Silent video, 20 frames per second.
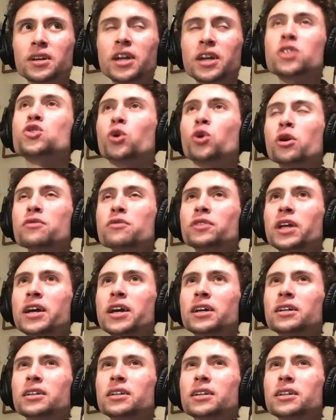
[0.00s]
sort of like
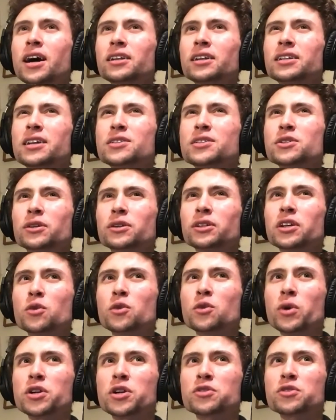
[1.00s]
not necessarily
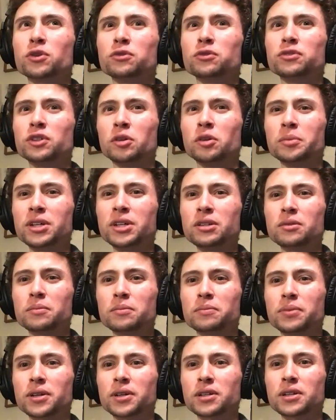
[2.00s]
wish fulfillment,
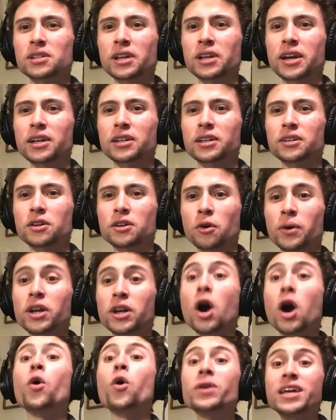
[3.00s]
but it's like going,
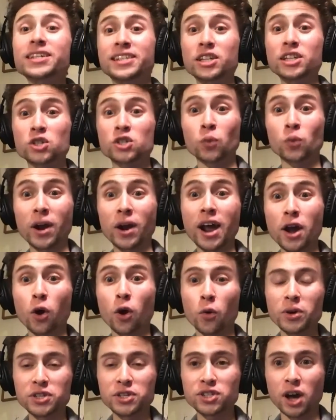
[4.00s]
oh yes, this is what I
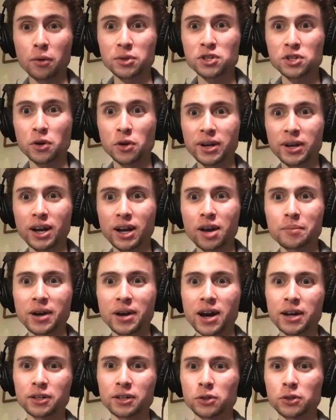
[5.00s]
always thought was going on
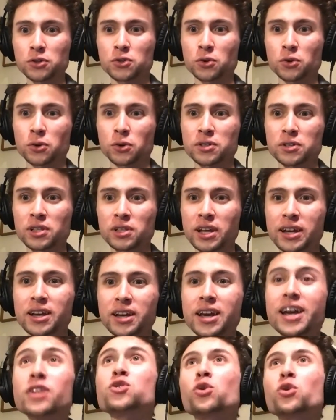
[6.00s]
behind closed doors. Like
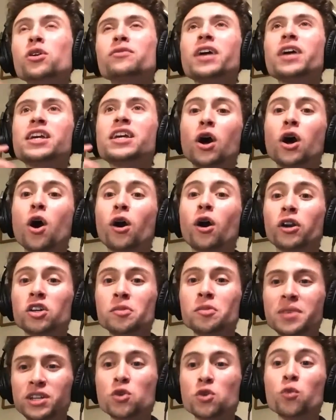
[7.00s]
it's sort of like the
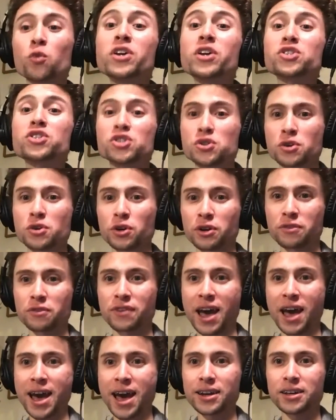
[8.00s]
argument you wished you could have
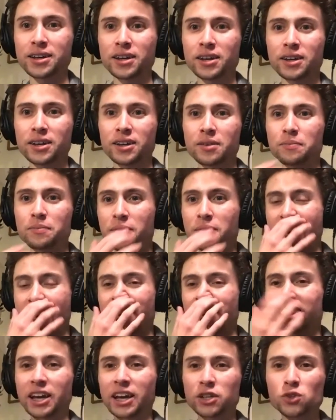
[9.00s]
had,
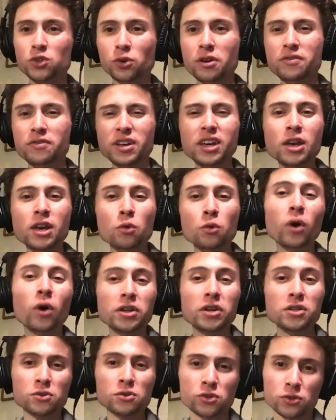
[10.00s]
and like sort of thinking what
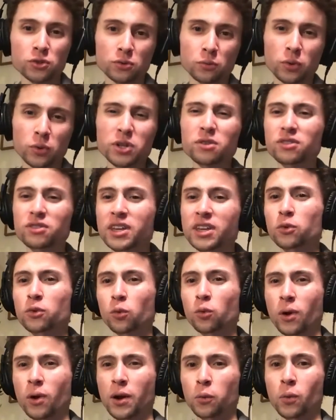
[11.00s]
do you think
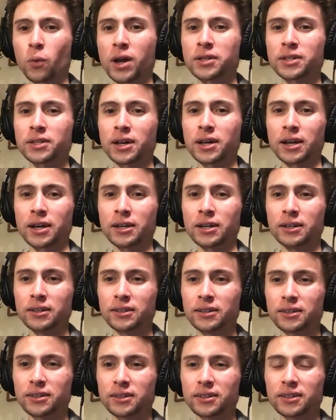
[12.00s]
what went on?
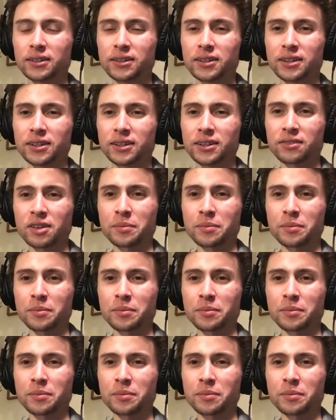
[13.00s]
If that